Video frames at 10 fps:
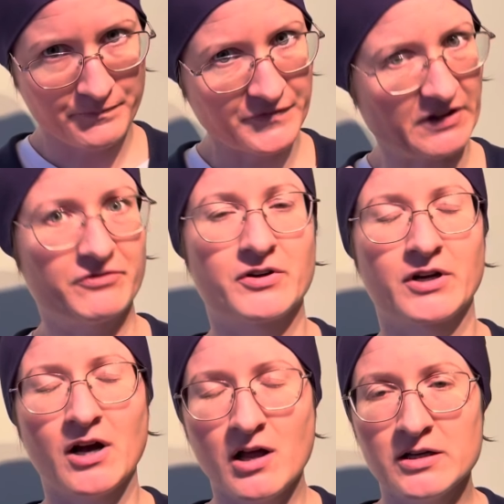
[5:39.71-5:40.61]
different
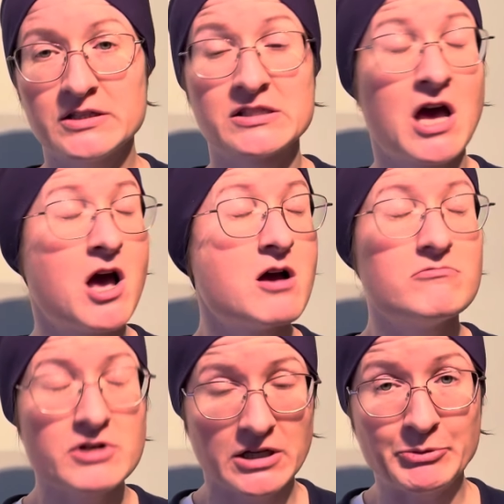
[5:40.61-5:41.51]
colours,
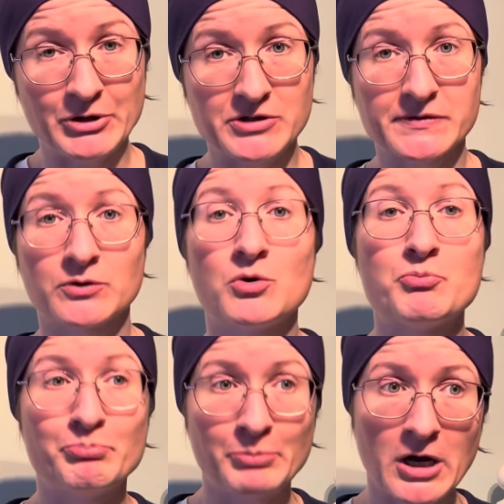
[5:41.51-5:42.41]
really beautiful,
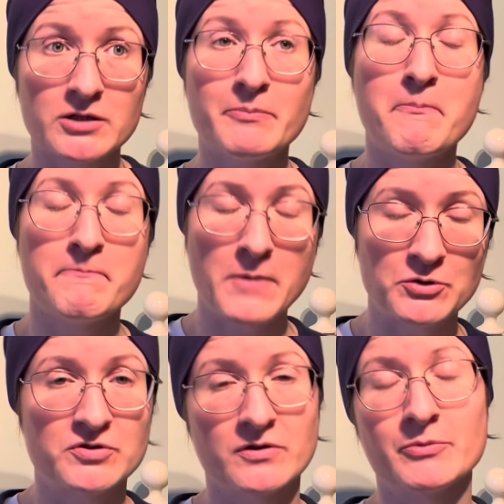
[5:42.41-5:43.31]
but
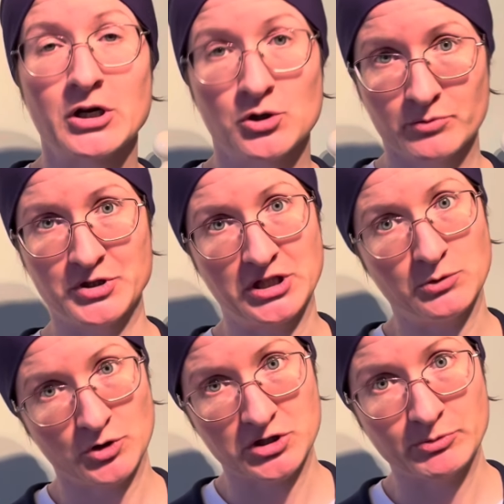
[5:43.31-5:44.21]
most of them are not machine
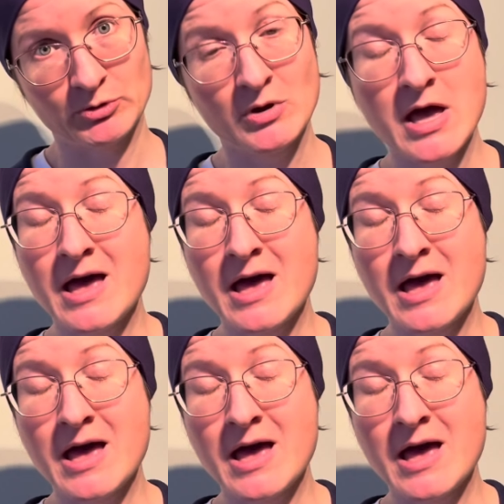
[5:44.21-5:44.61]
washable,